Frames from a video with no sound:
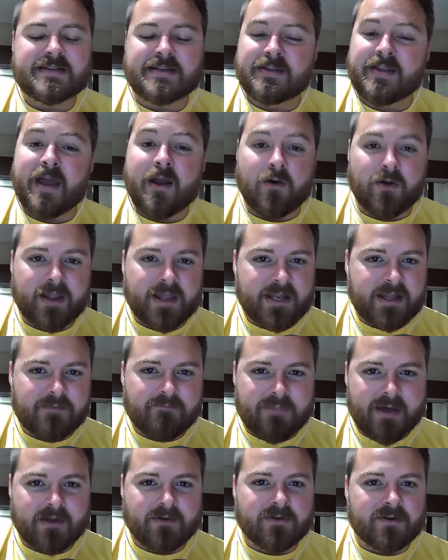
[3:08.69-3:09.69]
and they are getting
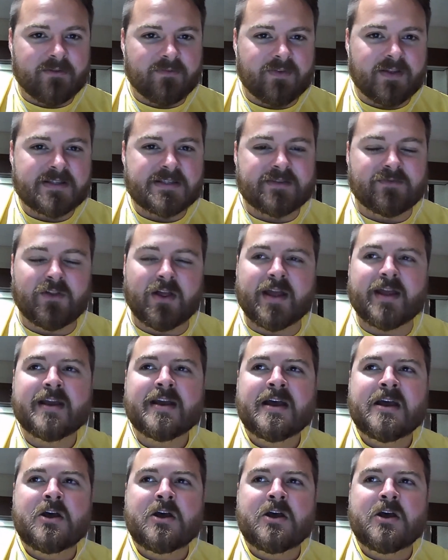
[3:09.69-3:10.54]
better defensively